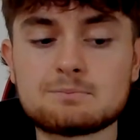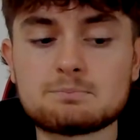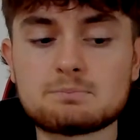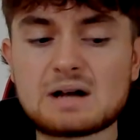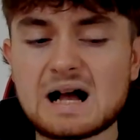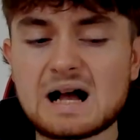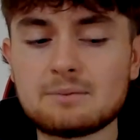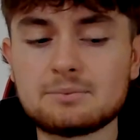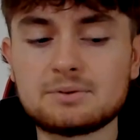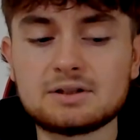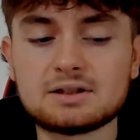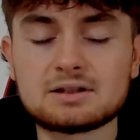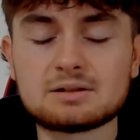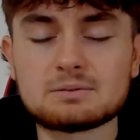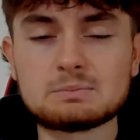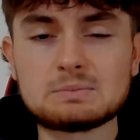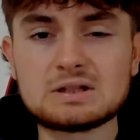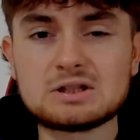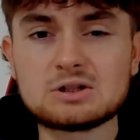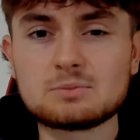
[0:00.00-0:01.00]
perhaps it
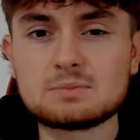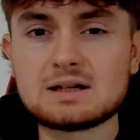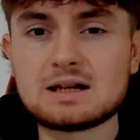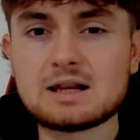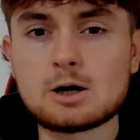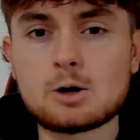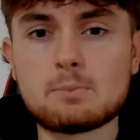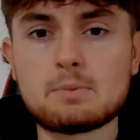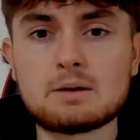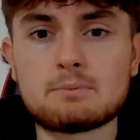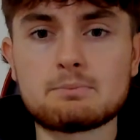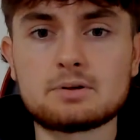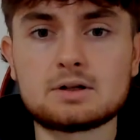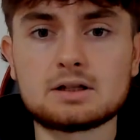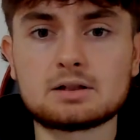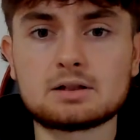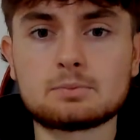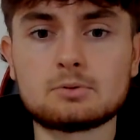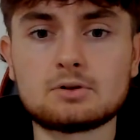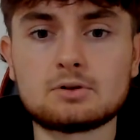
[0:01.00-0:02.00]
can become a little bit
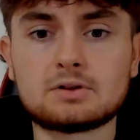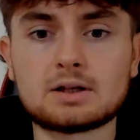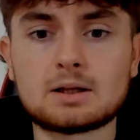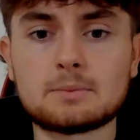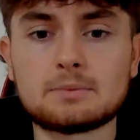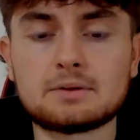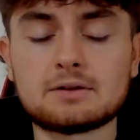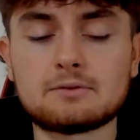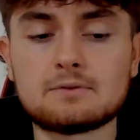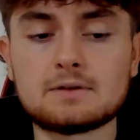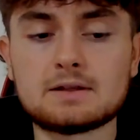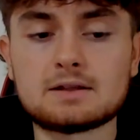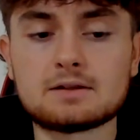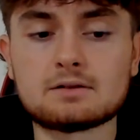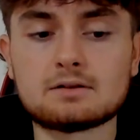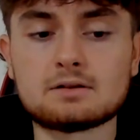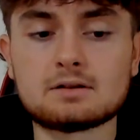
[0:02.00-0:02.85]
predictable at times if he's